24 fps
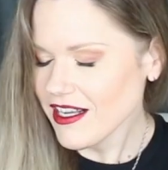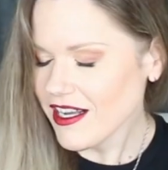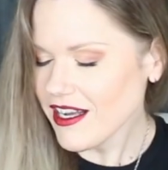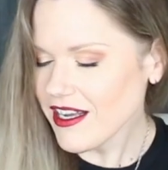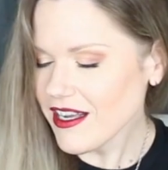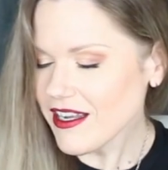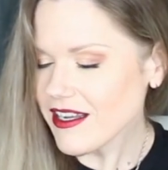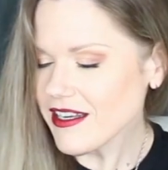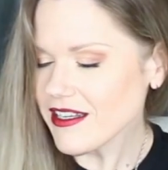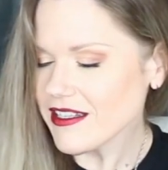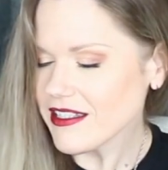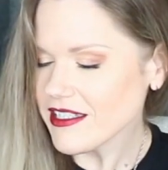
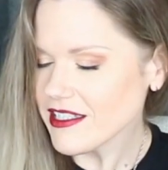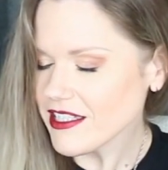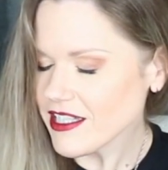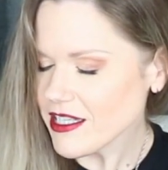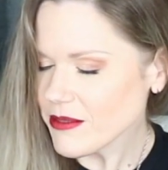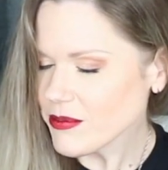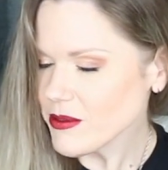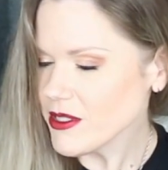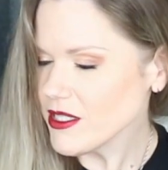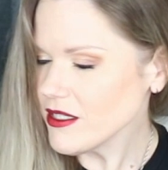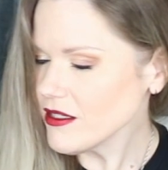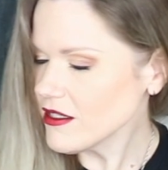
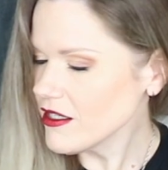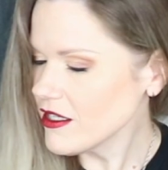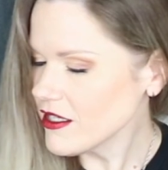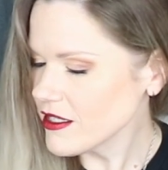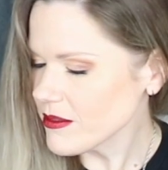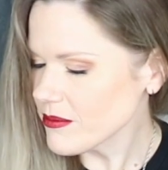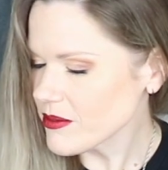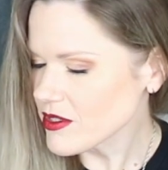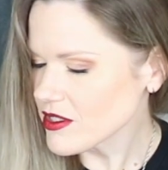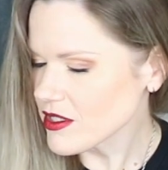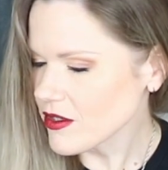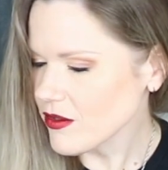Cappy, I
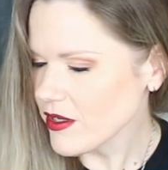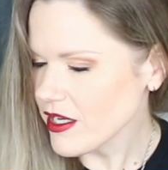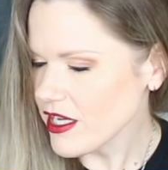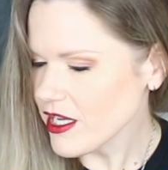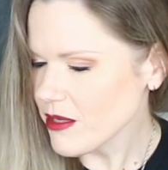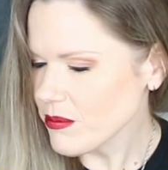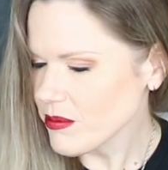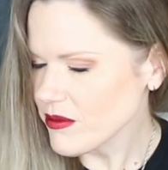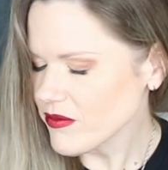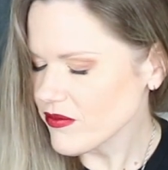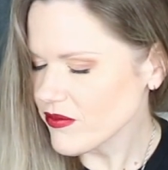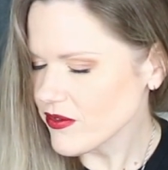am so
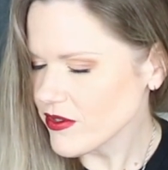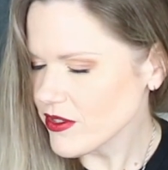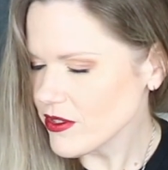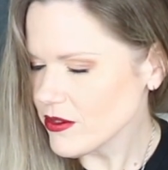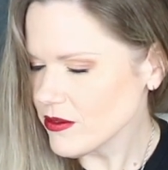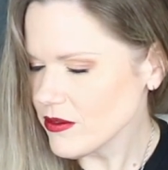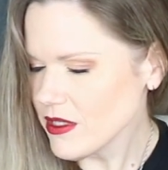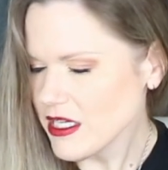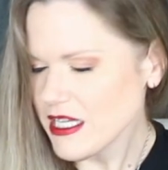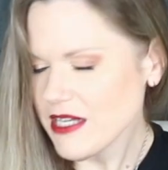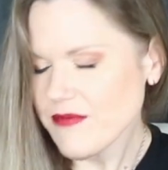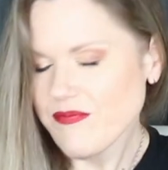happy for
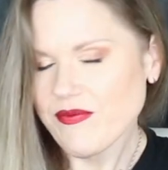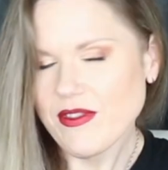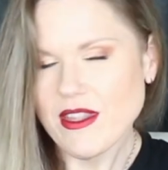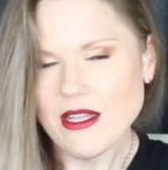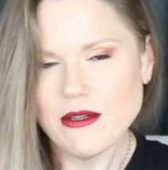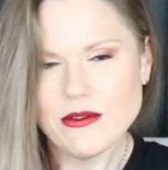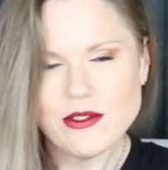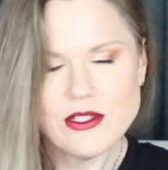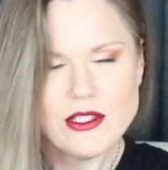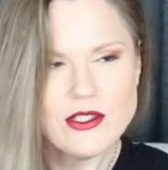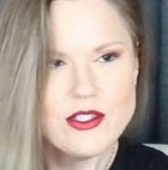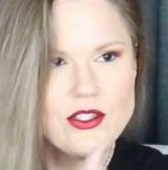you.
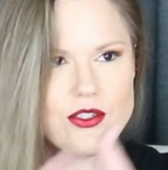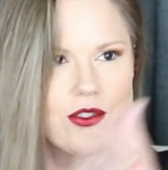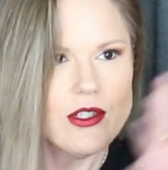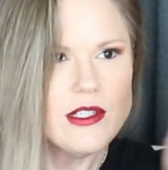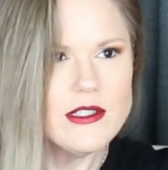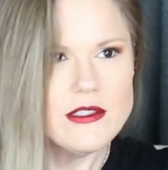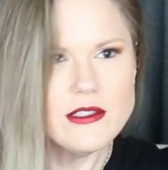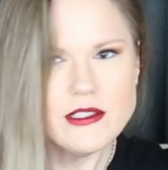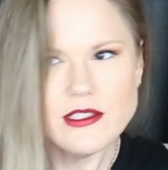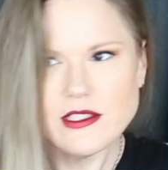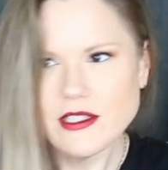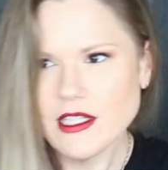There was a
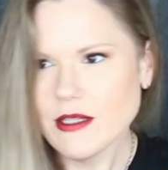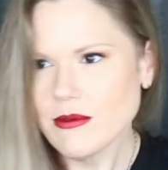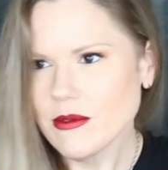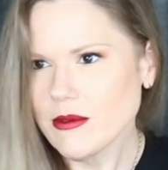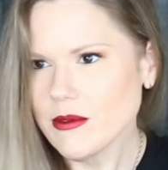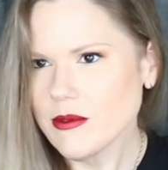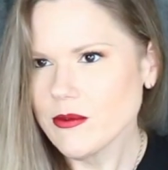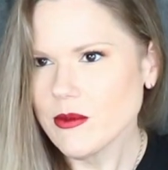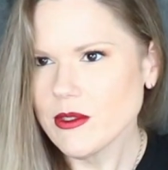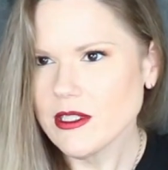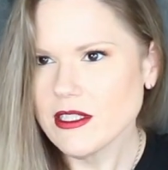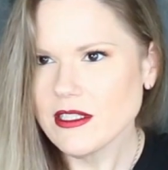struggle to say what
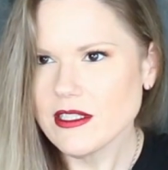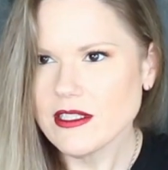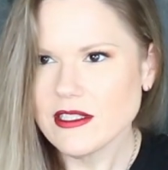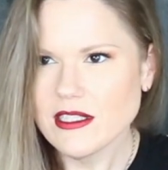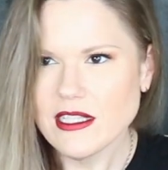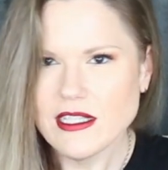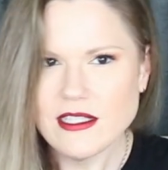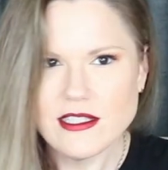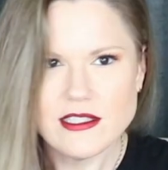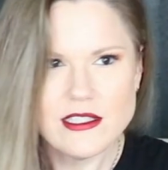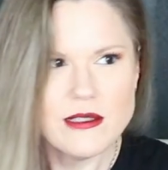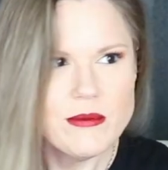we wanted to
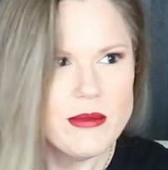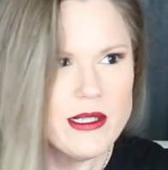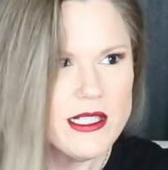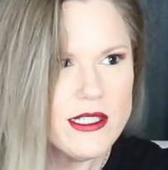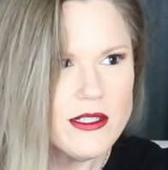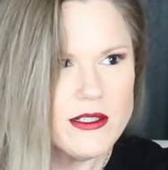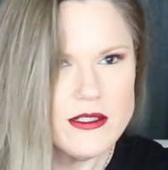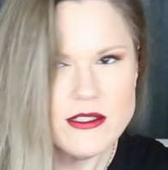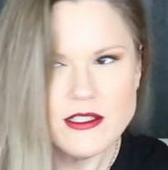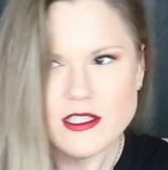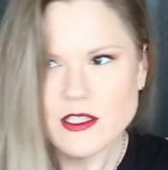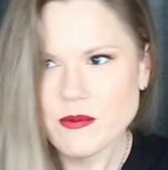say. Somebody
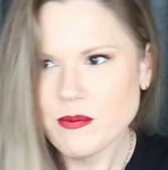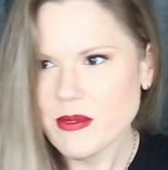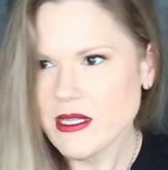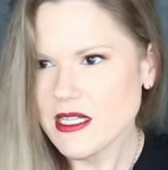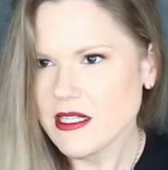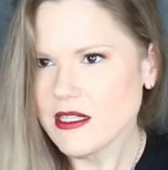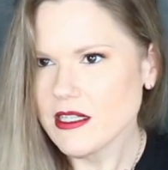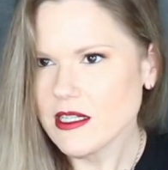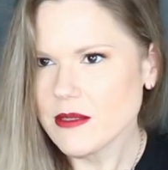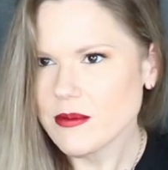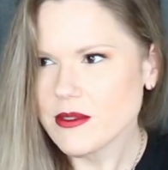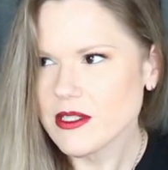couldn't
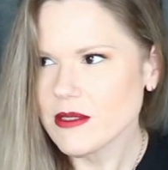speak up.